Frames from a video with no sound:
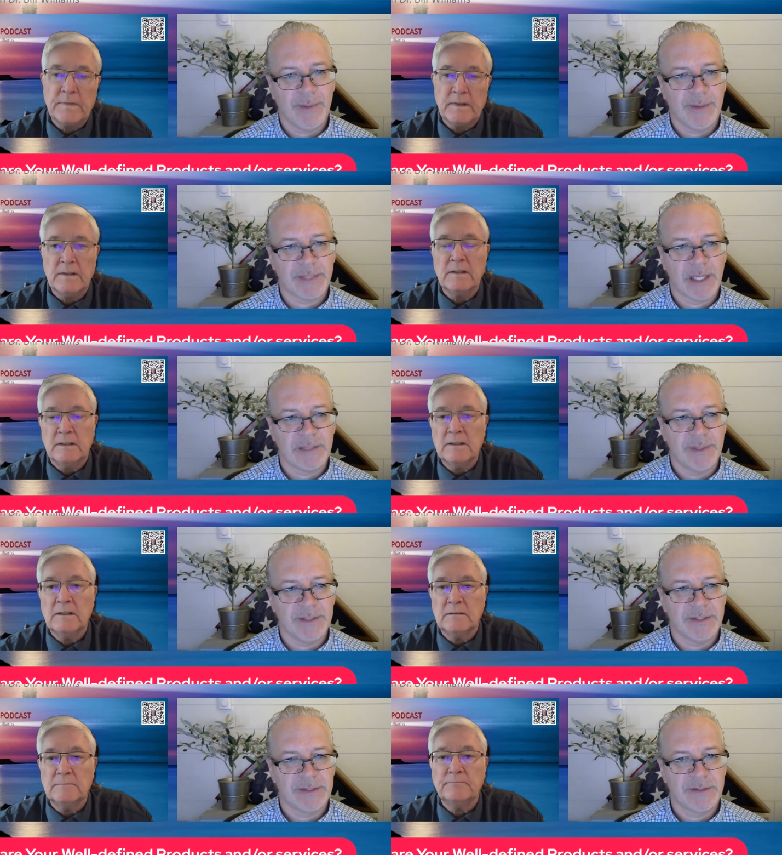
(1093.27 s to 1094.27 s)
Speaker 1: to medium-sized
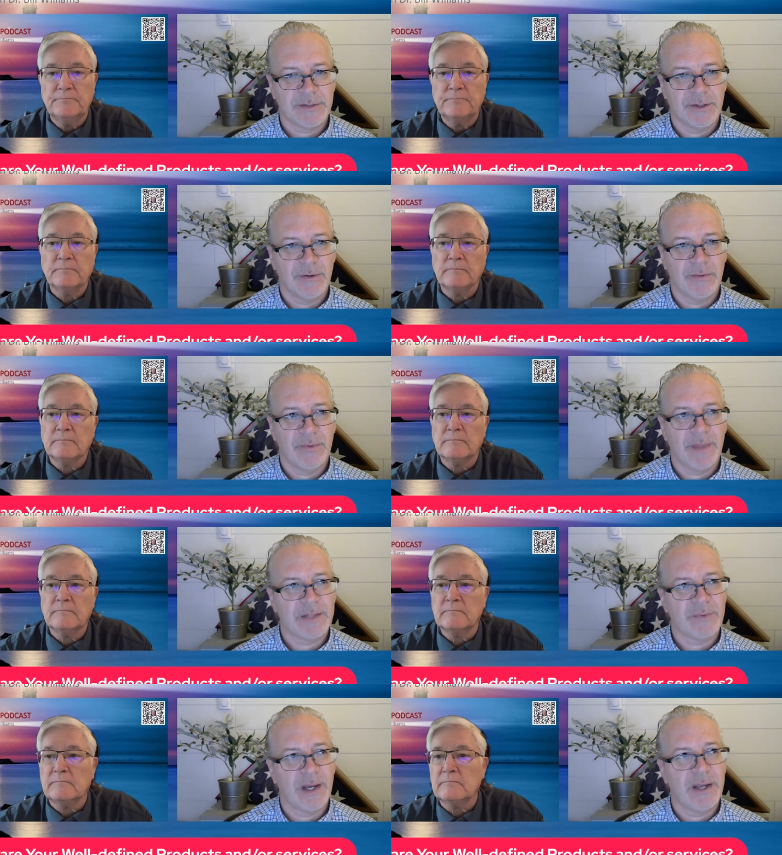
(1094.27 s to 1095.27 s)
business. So
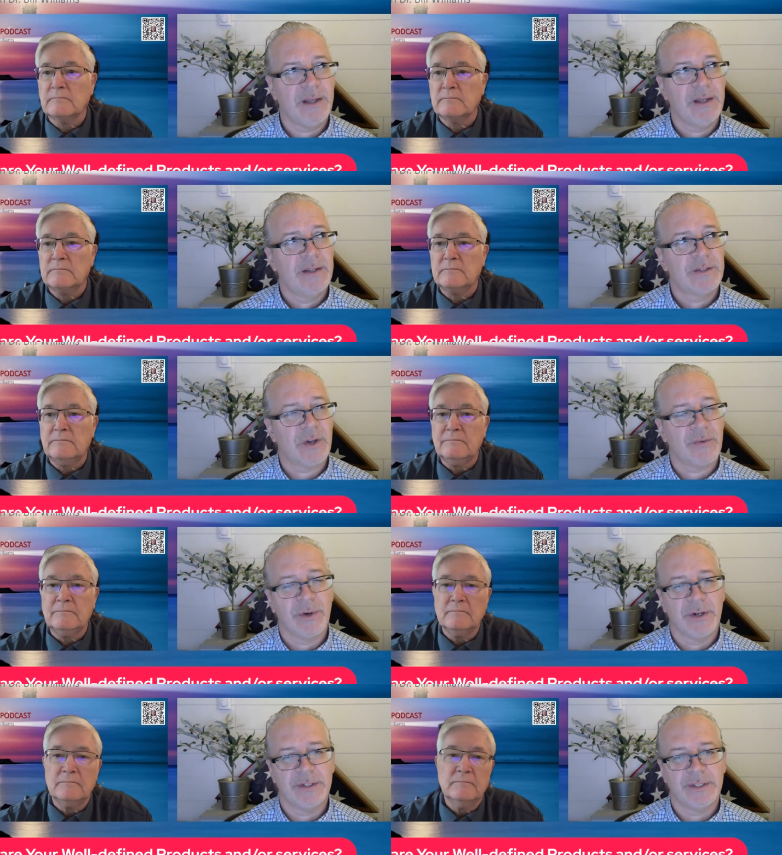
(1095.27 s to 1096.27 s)
that's why
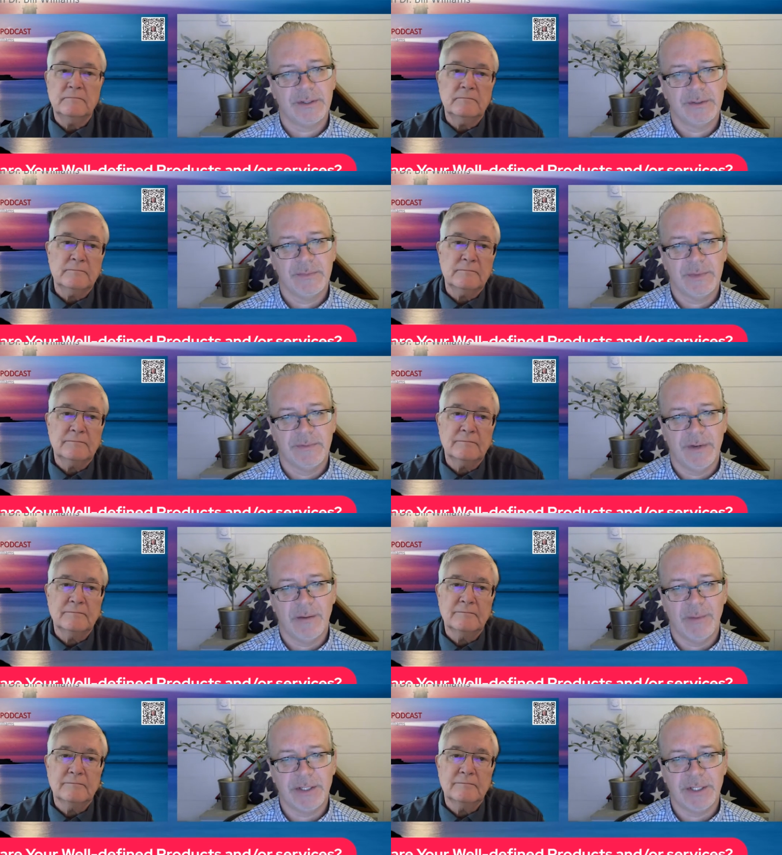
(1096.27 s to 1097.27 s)
software isn't very
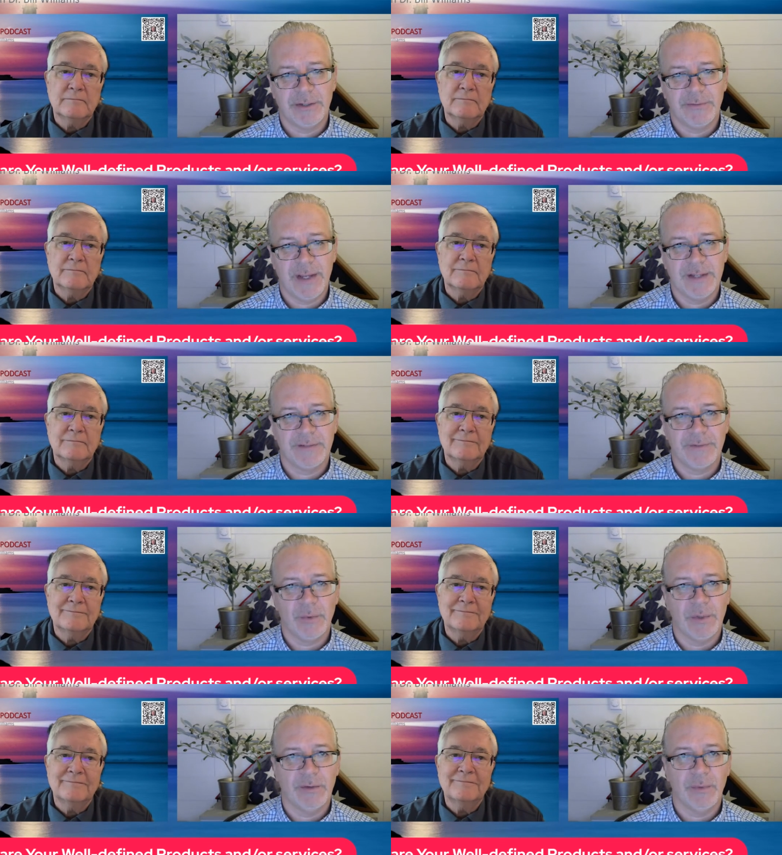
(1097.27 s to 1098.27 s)
much in your face, if you
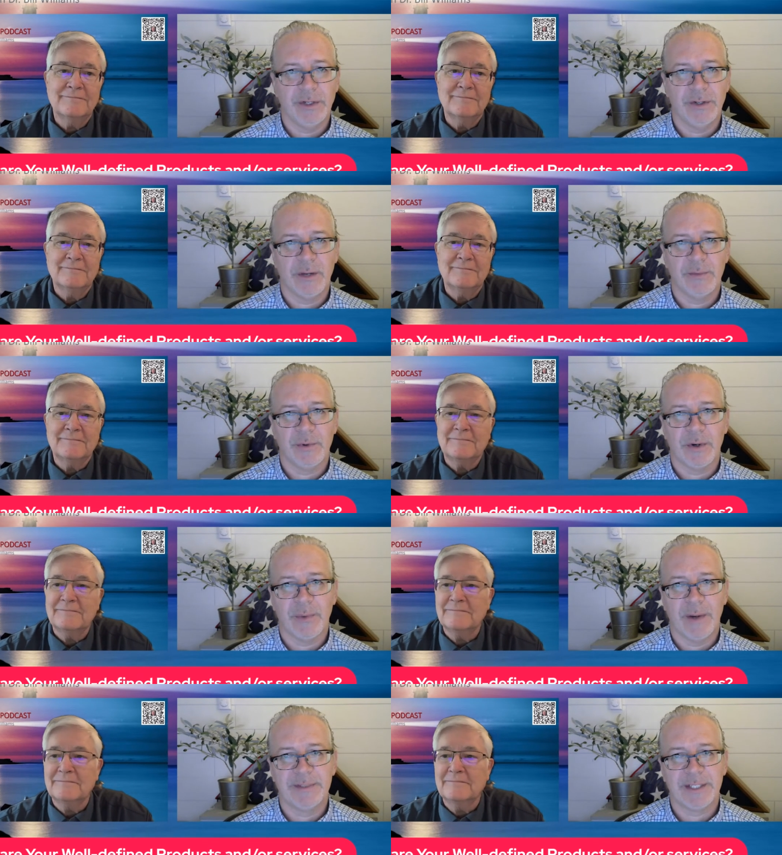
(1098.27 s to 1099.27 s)
will, when you come to our
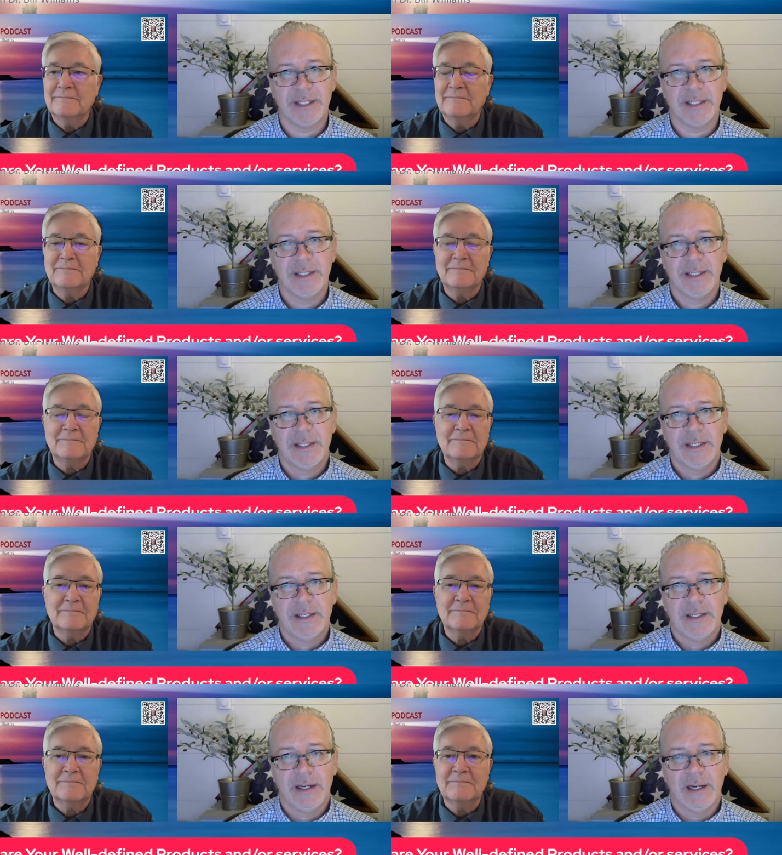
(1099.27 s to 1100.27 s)
website.
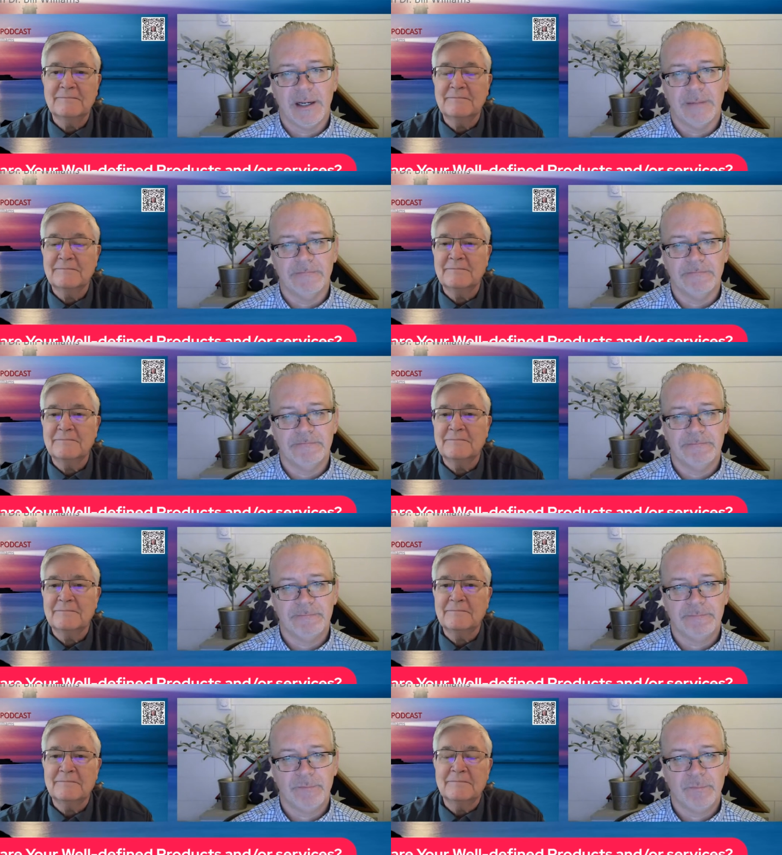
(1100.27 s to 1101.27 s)
Um,
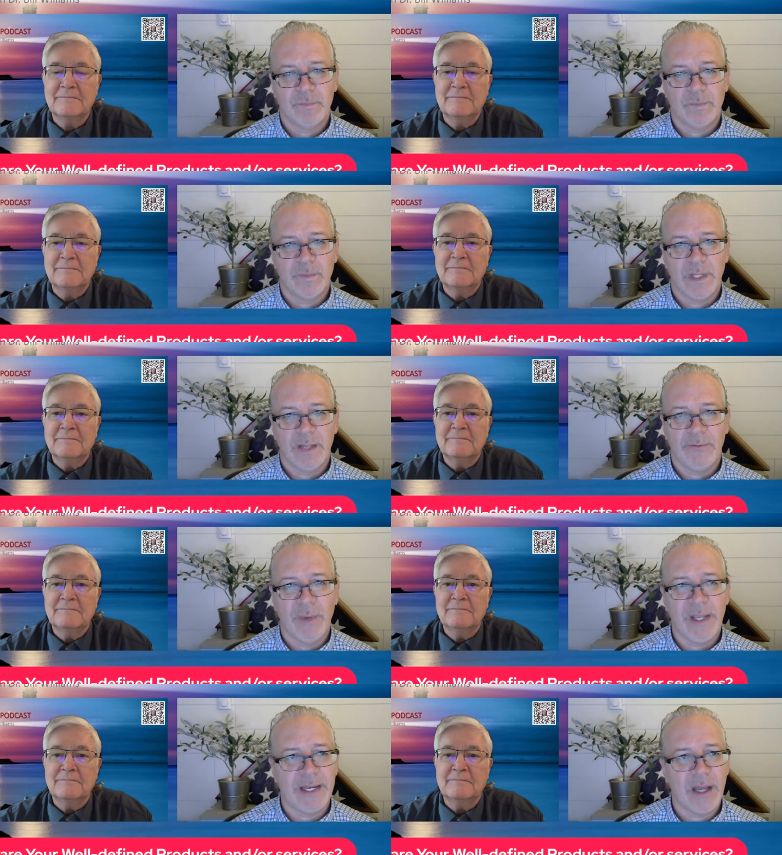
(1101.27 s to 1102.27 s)
if we
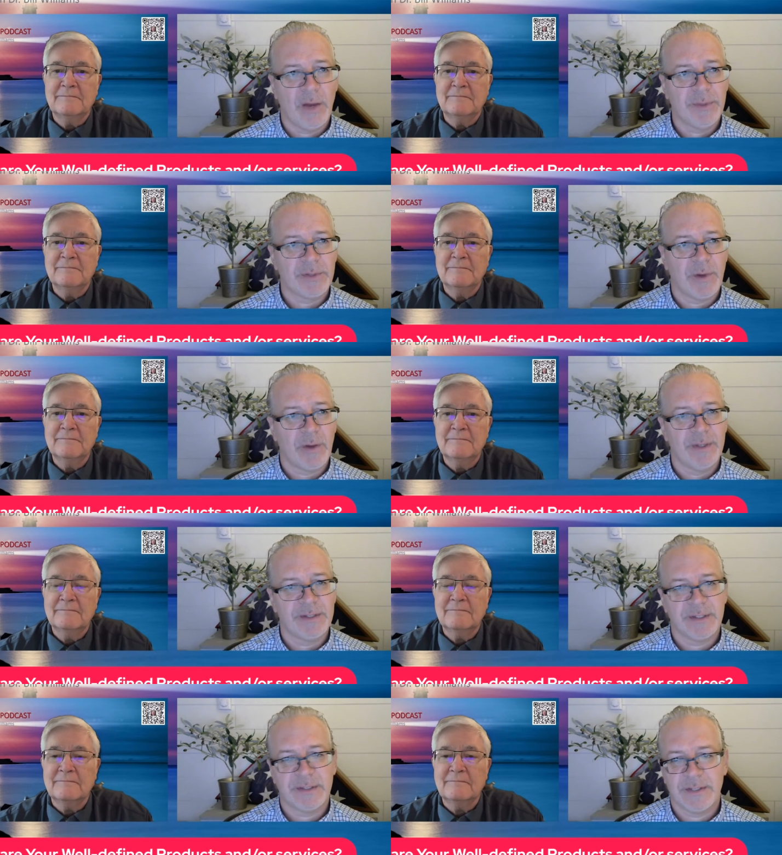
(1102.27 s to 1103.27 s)
can help the small
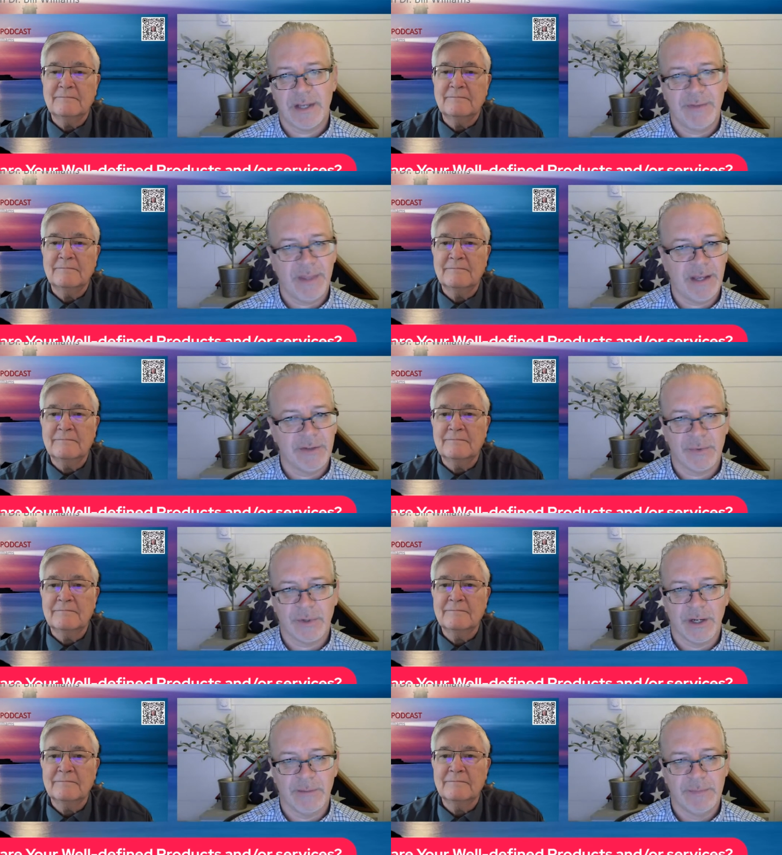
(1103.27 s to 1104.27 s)
business, everything else will
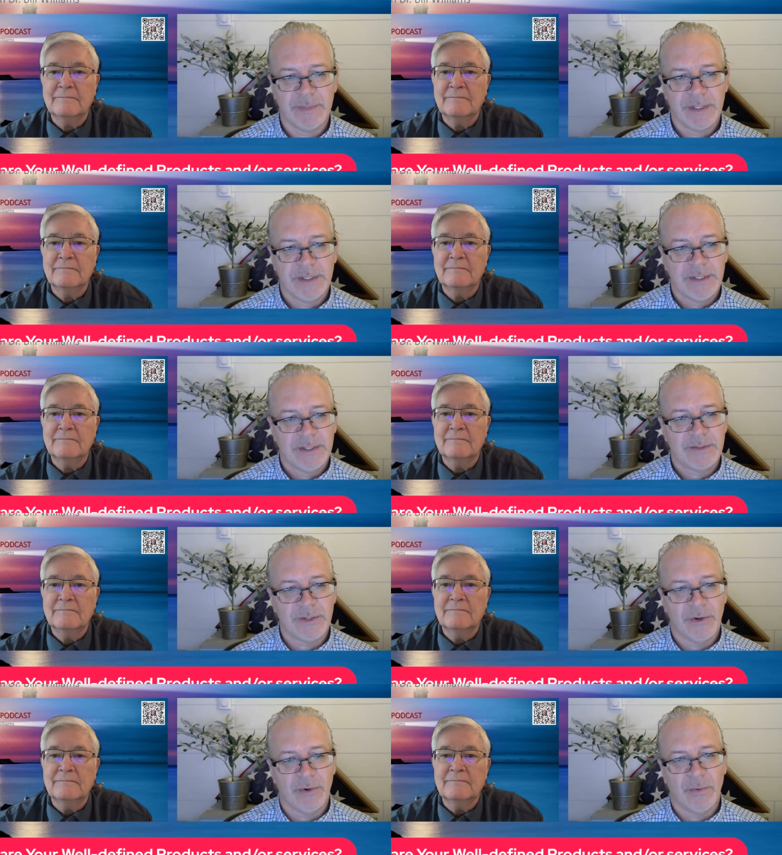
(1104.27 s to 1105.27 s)
come.
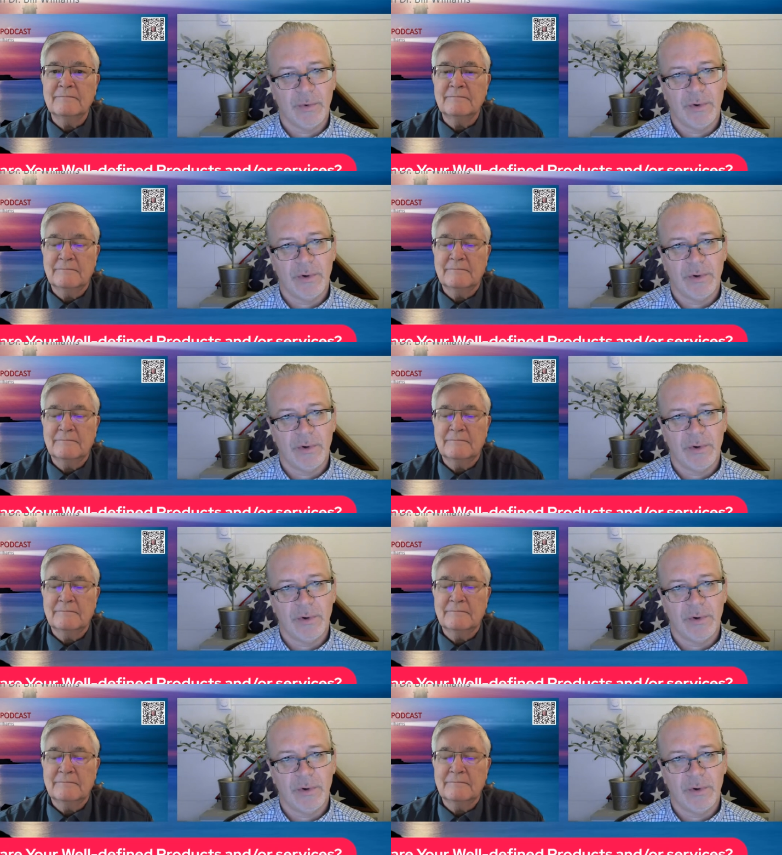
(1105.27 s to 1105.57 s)
So